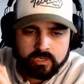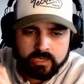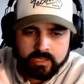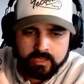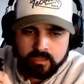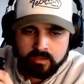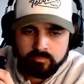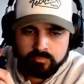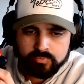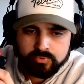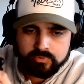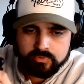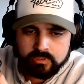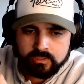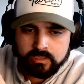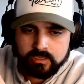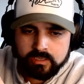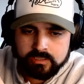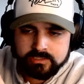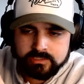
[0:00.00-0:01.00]

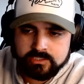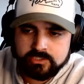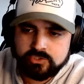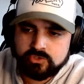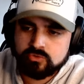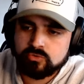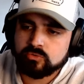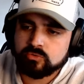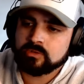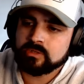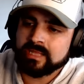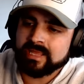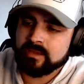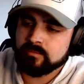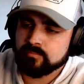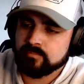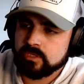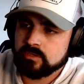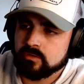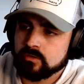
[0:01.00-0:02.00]
amp digital
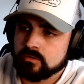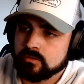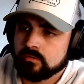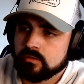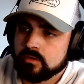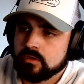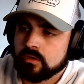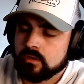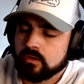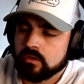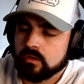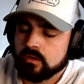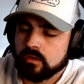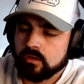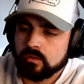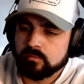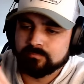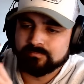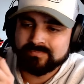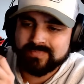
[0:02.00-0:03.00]
clamp meter.
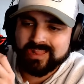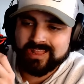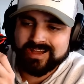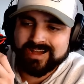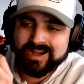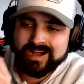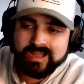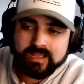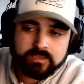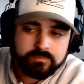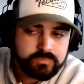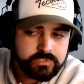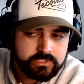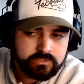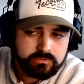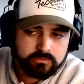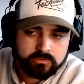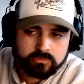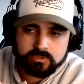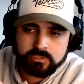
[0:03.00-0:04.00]
I am
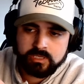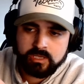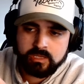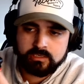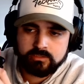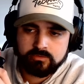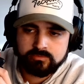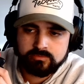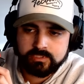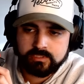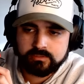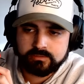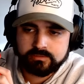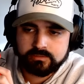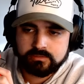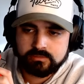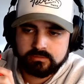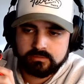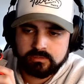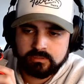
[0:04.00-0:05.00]
still learning how to use
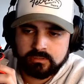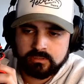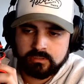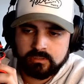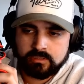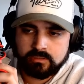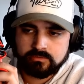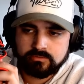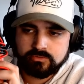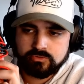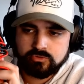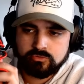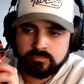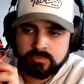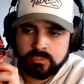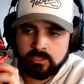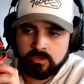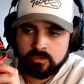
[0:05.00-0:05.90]
this, to be